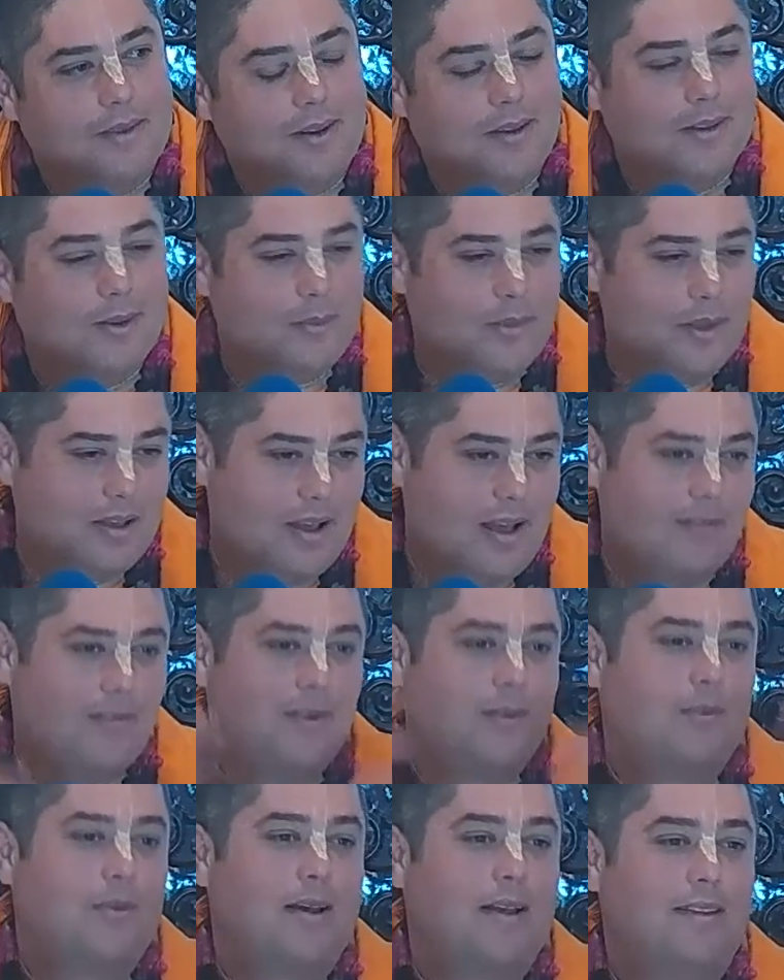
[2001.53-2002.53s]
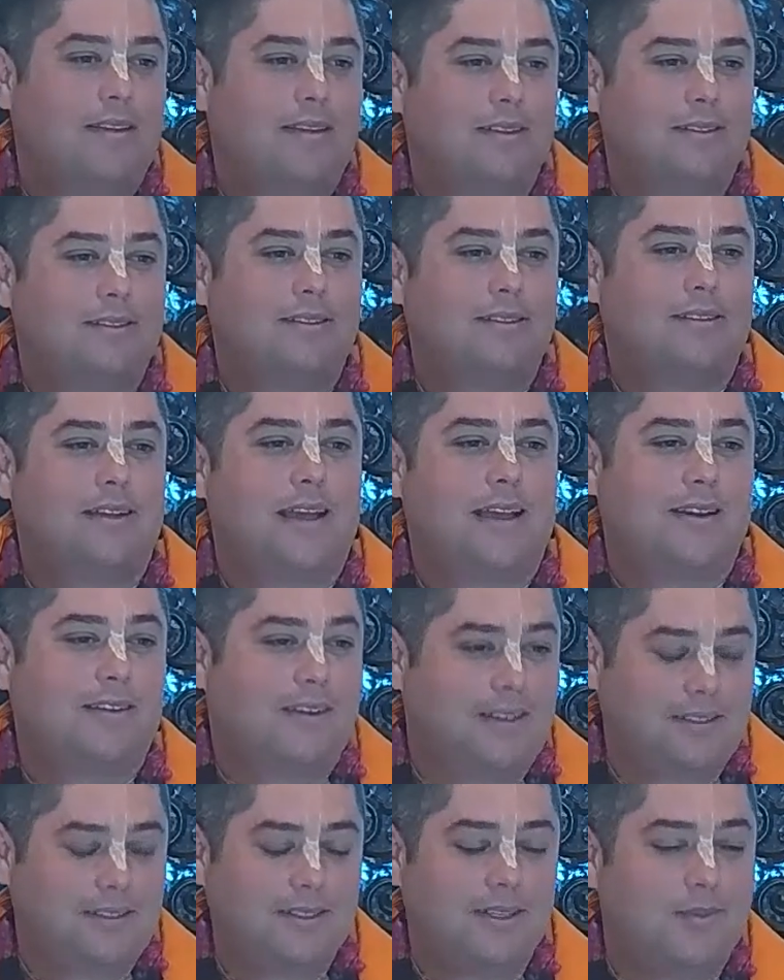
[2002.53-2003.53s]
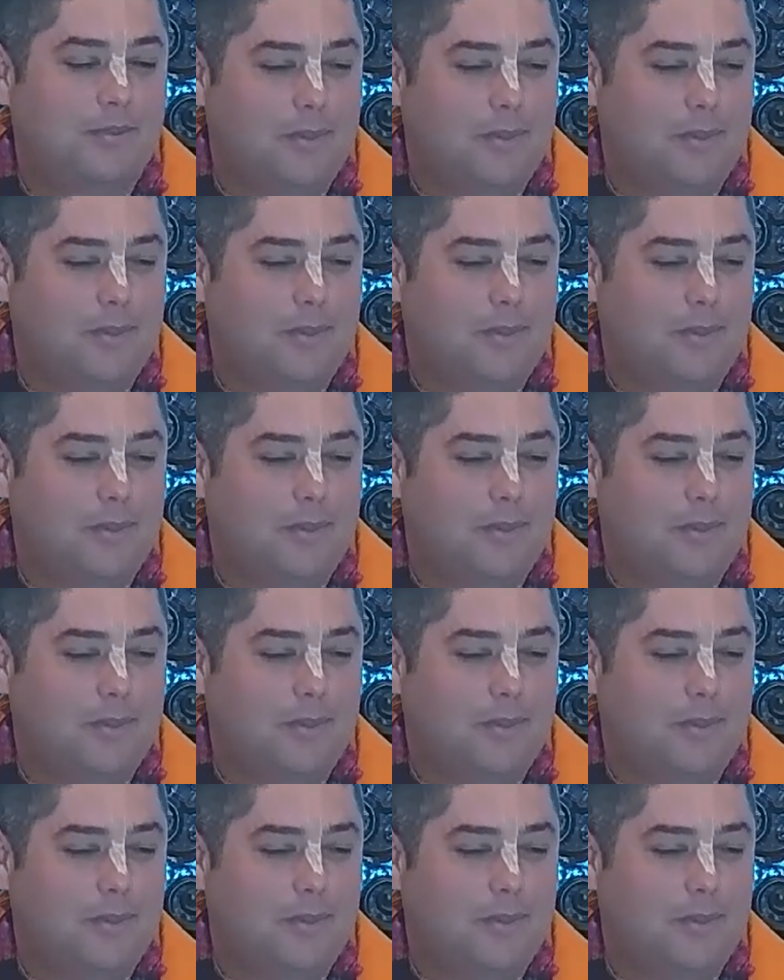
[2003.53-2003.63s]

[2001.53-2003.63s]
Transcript: you know, they'll be covered by this ignorance,